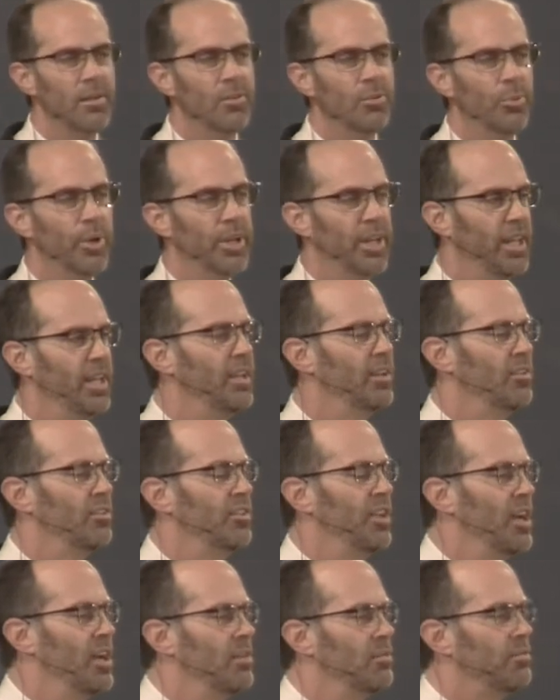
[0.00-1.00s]
is what he
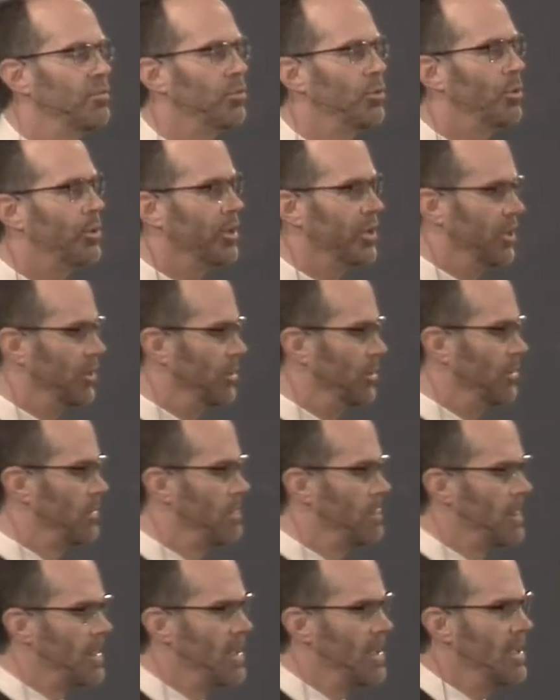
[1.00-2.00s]
has done for
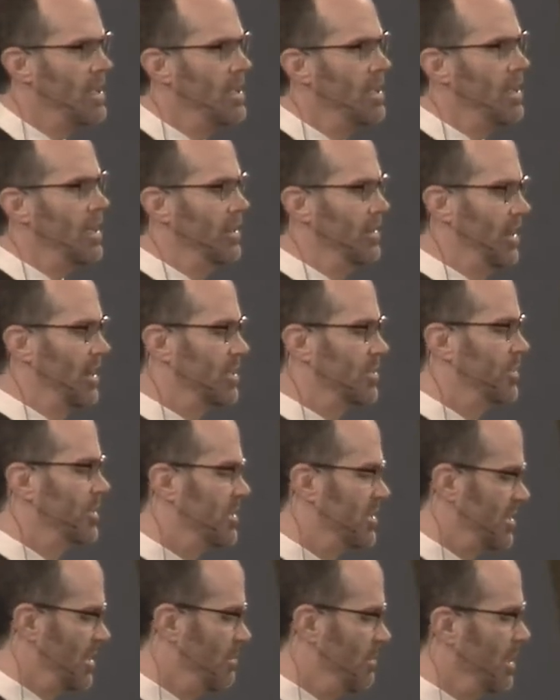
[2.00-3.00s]
you and
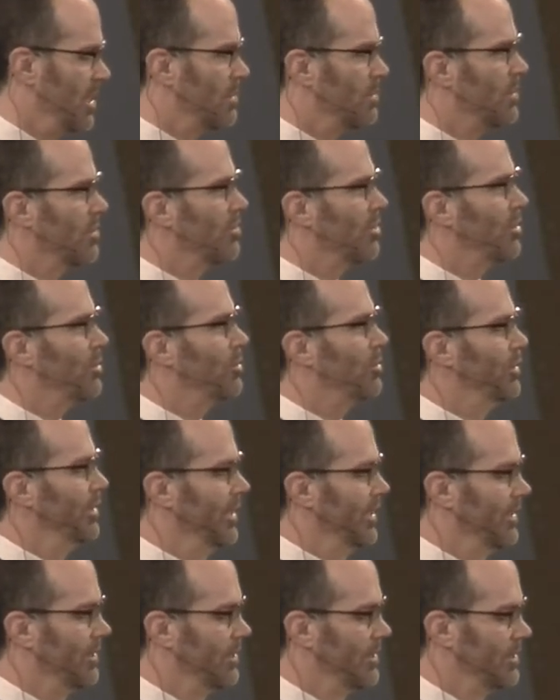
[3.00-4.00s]
that's what Simeon was
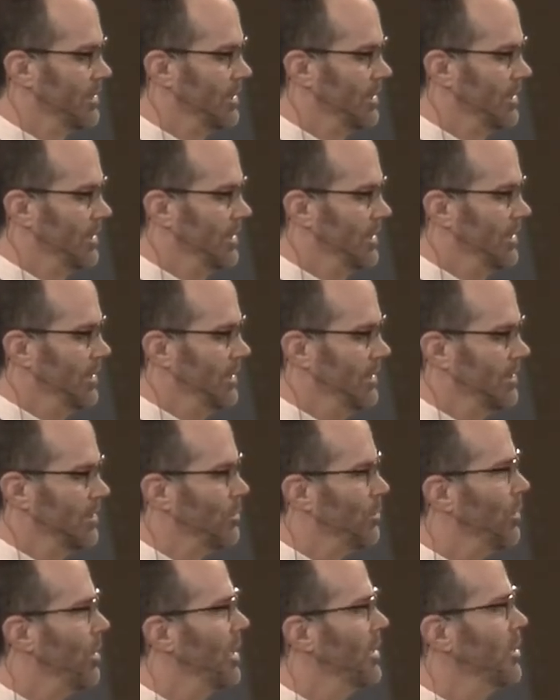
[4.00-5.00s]
holding
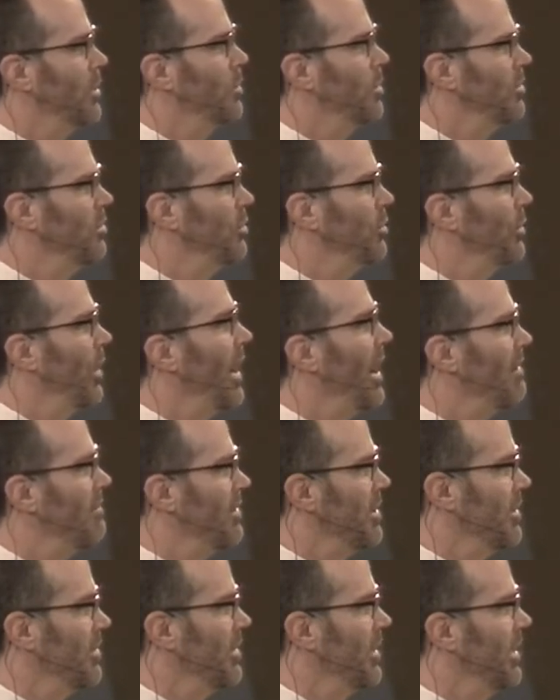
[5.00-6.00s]
the one who would do
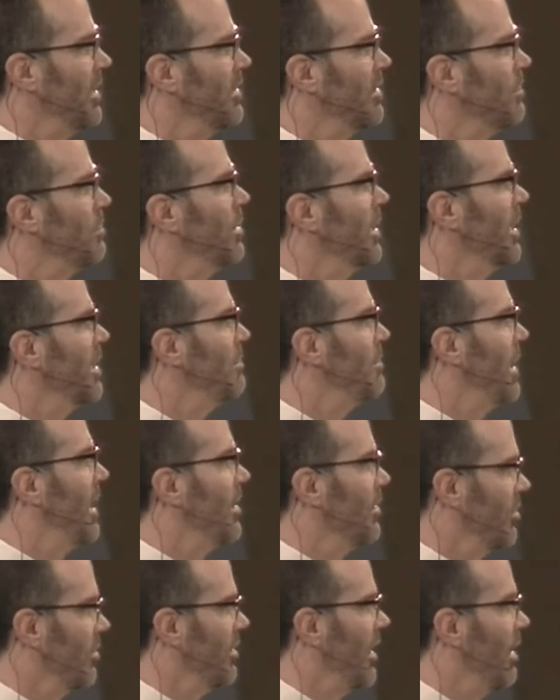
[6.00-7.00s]
everything to bring
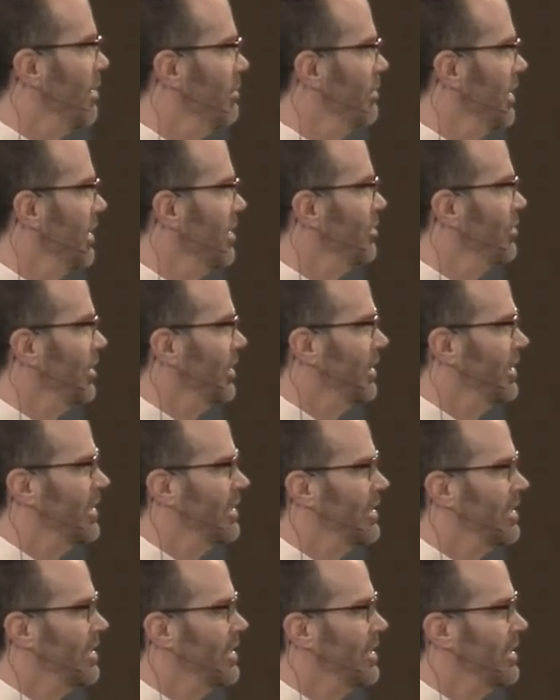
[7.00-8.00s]
about salvation.
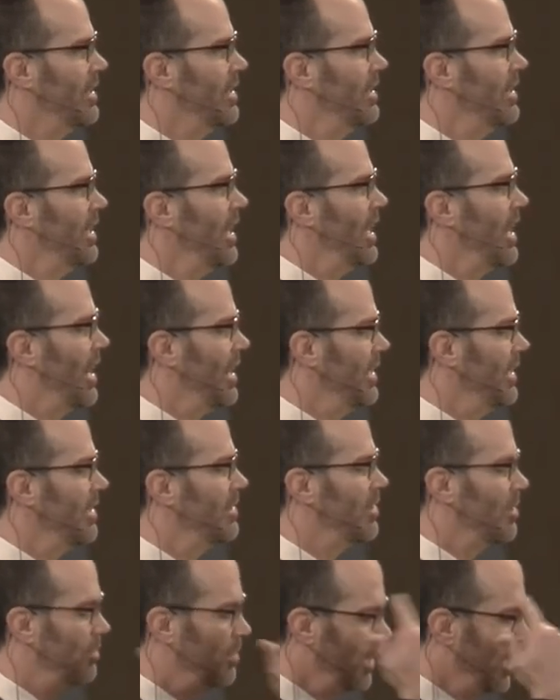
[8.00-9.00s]
And I
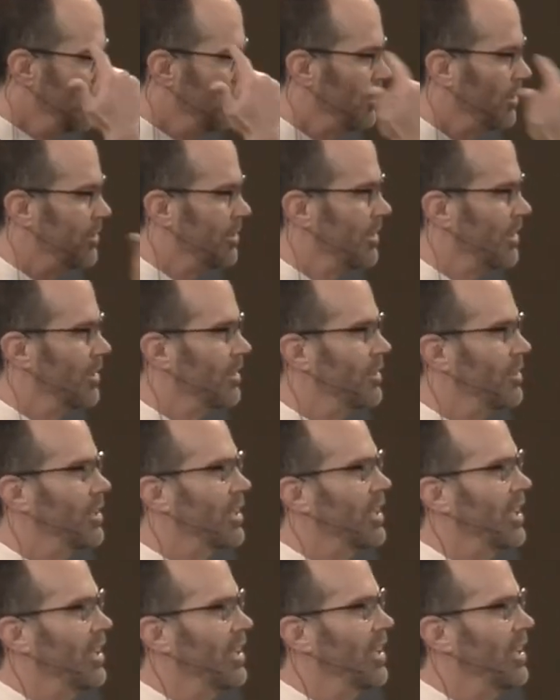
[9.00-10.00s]
need to be able to
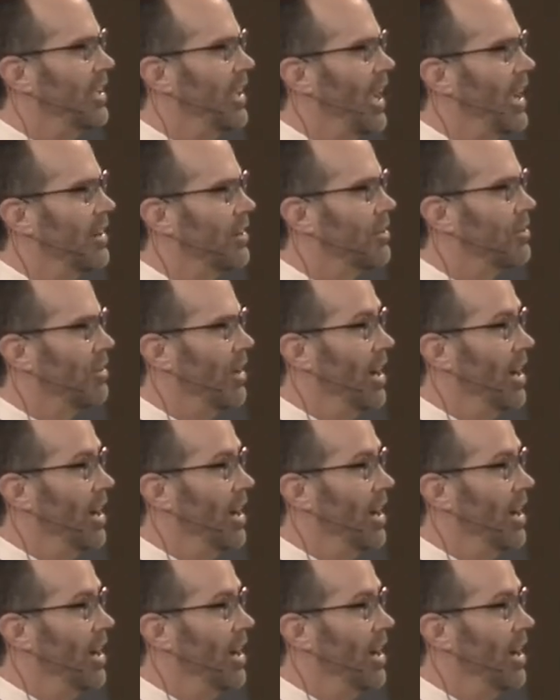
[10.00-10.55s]
look at